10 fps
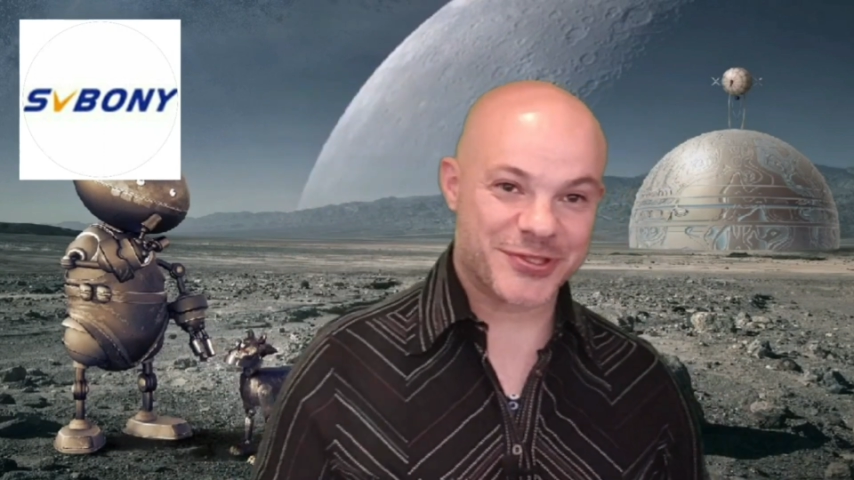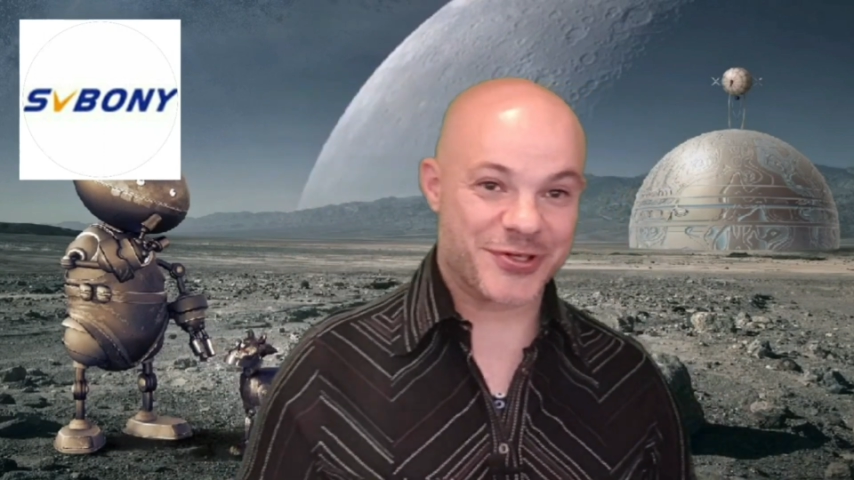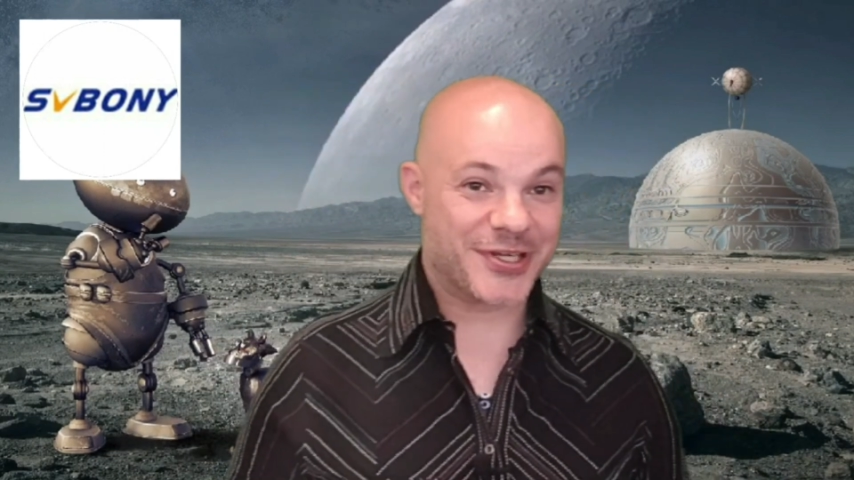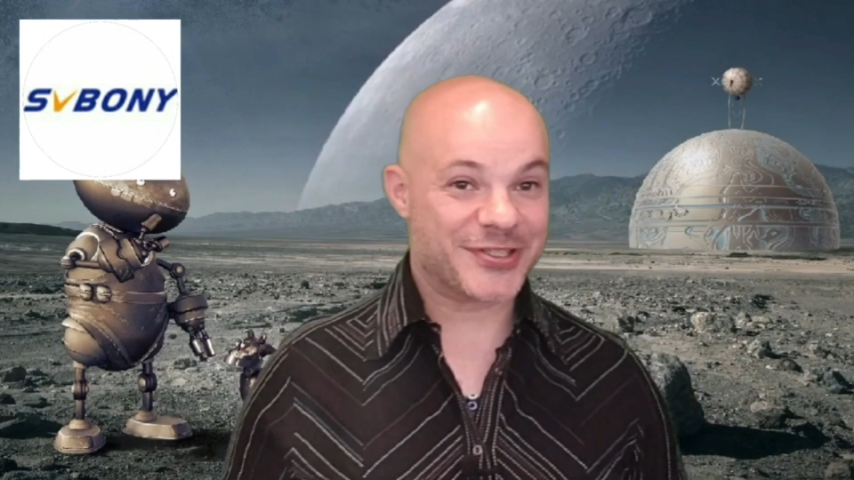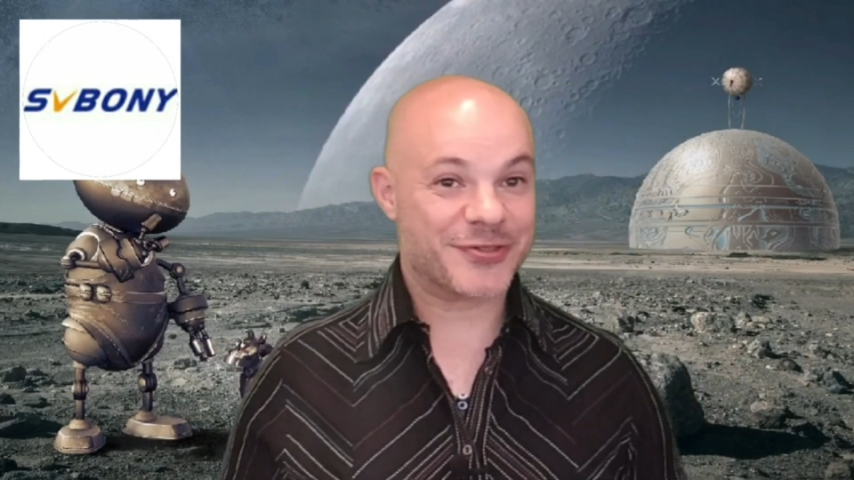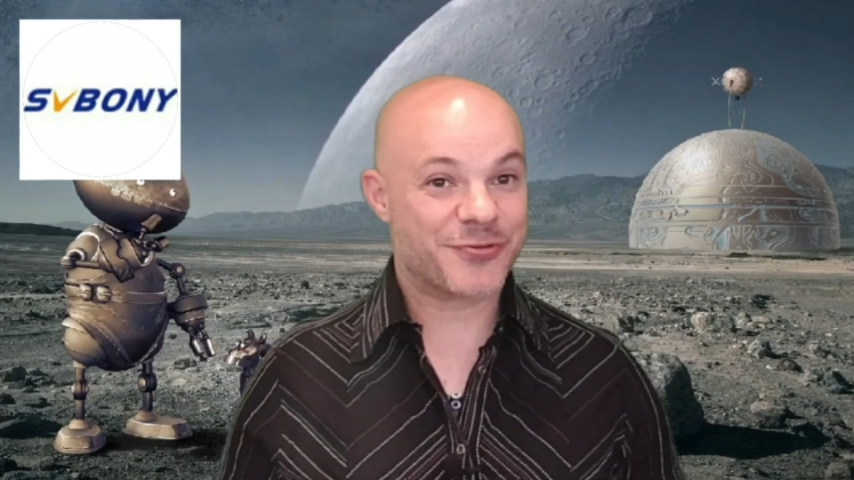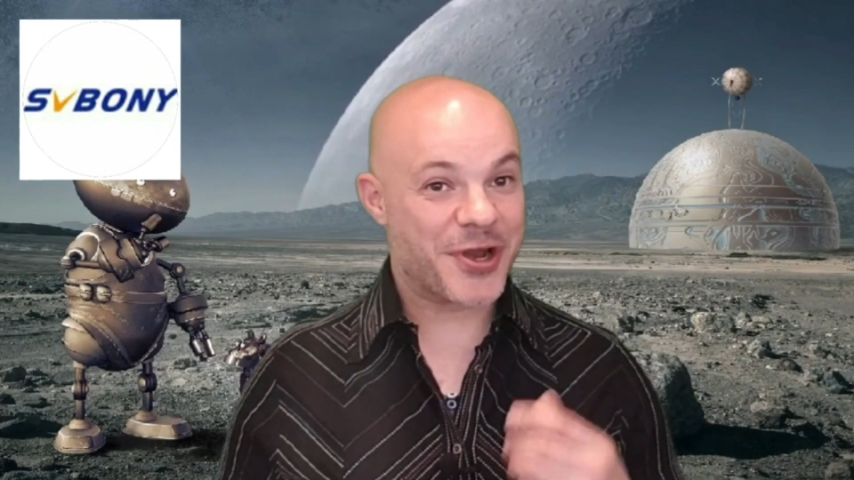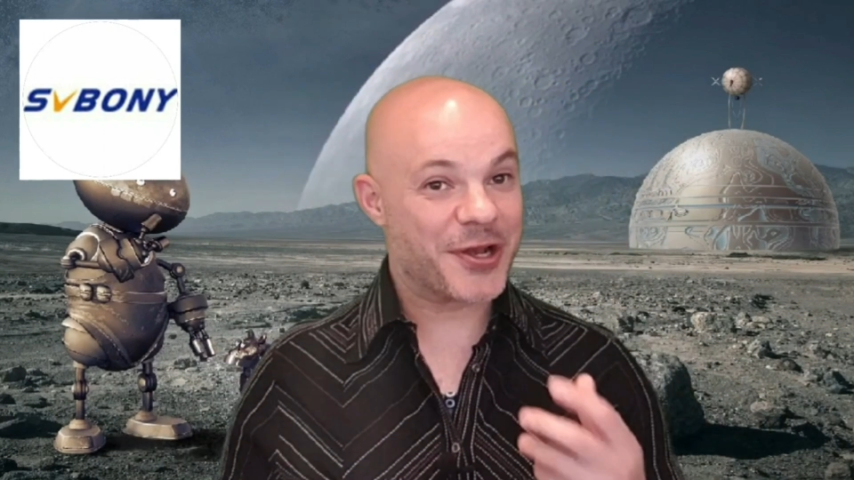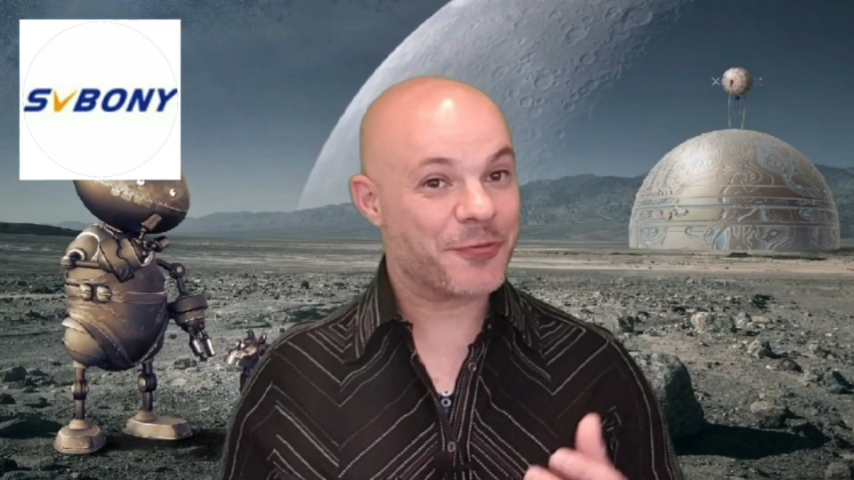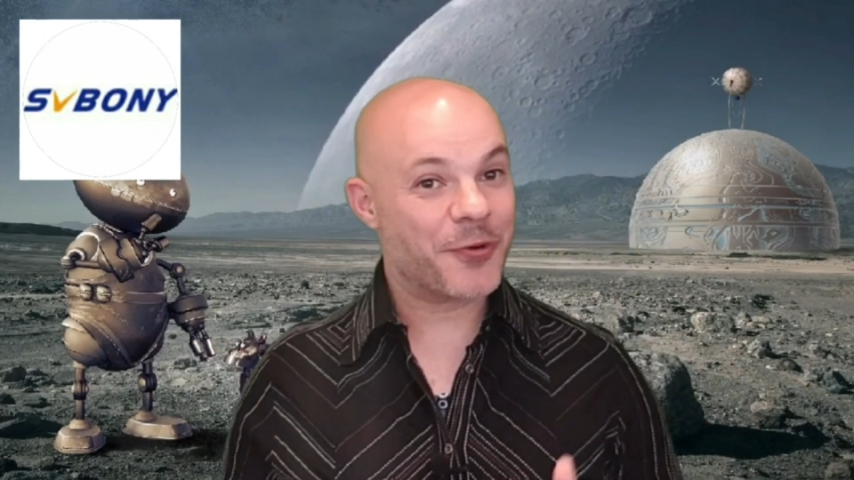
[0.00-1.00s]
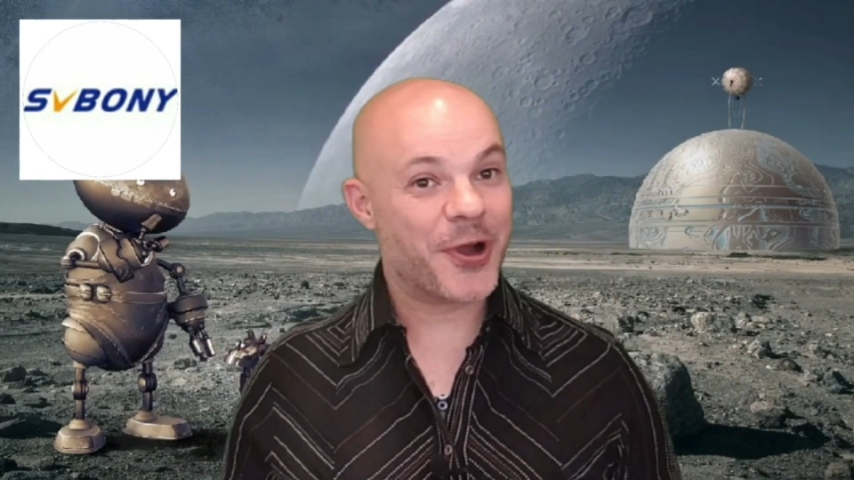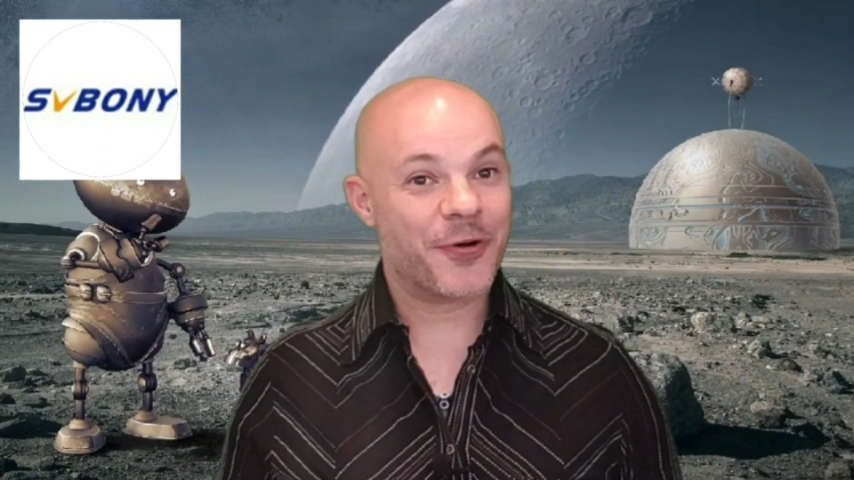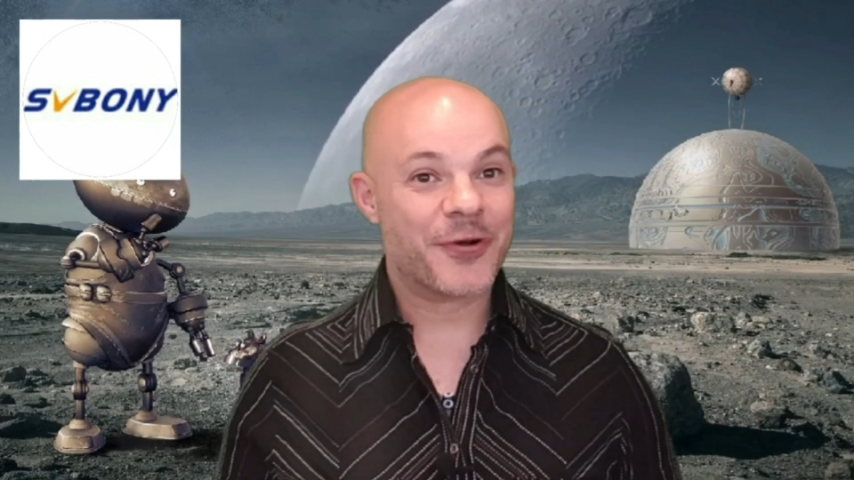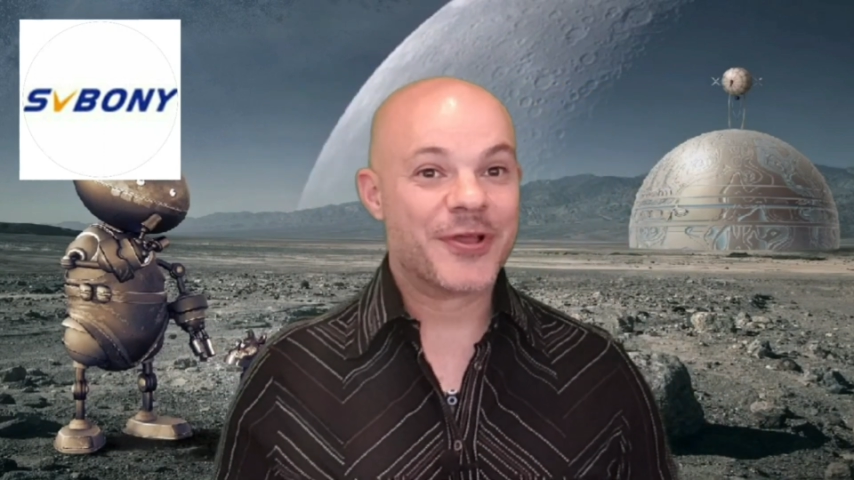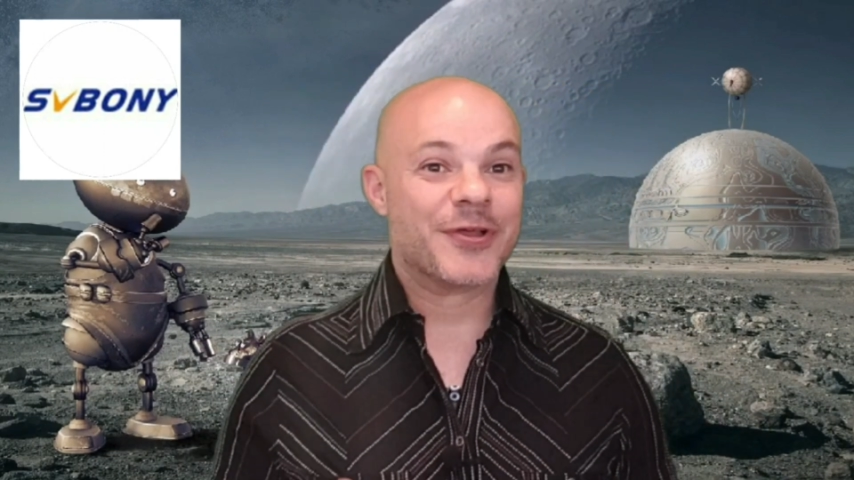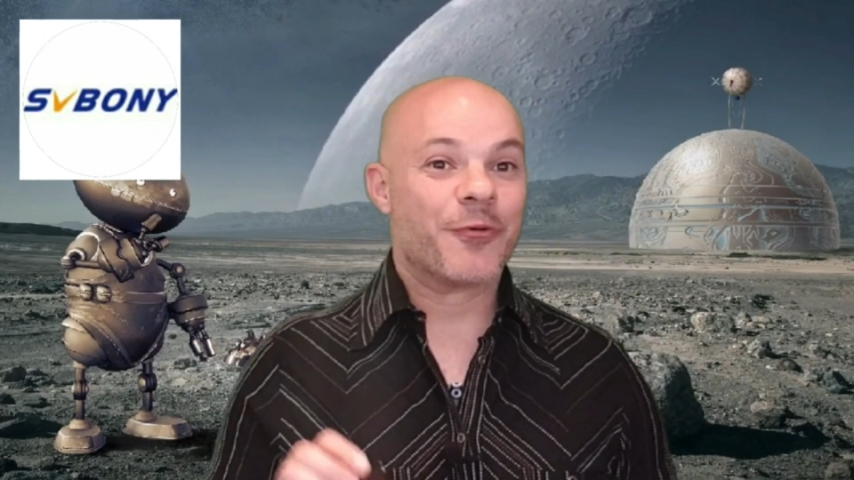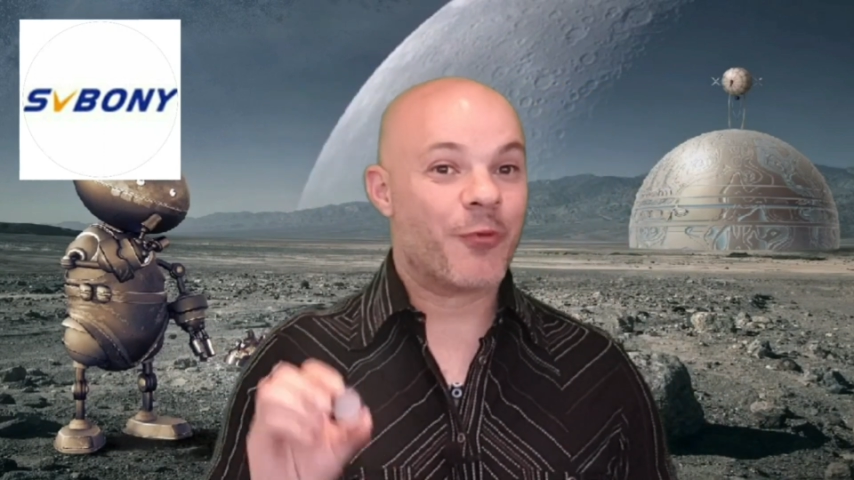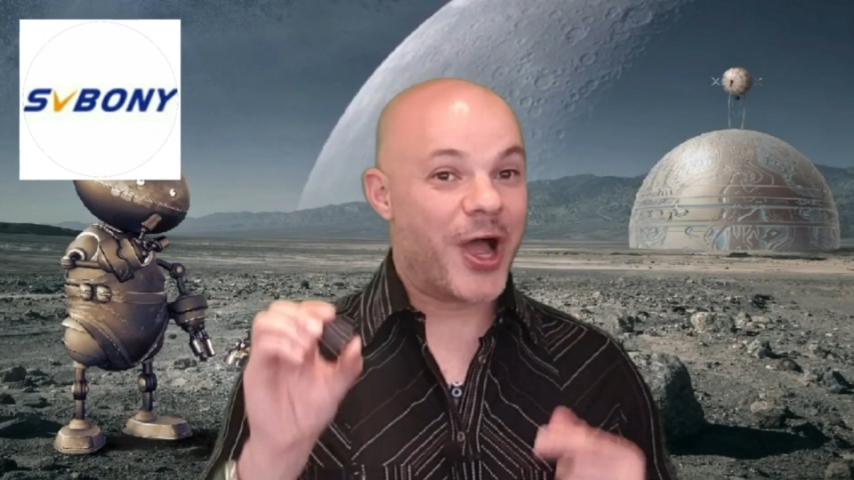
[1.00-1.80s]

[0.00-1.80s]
demonstrated really well